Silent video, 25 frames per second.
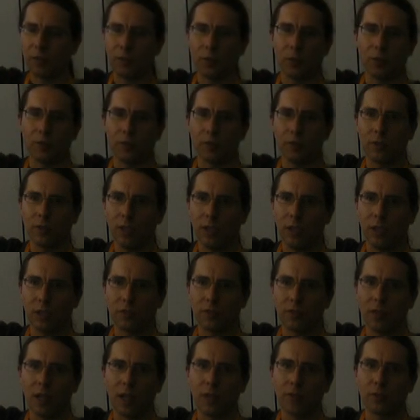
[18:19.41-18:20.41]
So
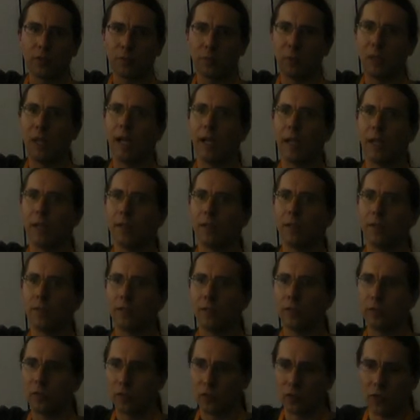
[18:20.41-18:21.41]
it's not a spline,
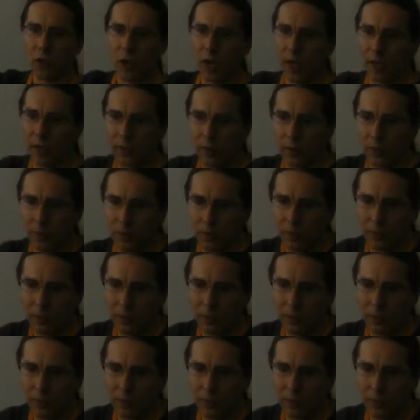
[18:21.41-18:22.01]
it's a triangle.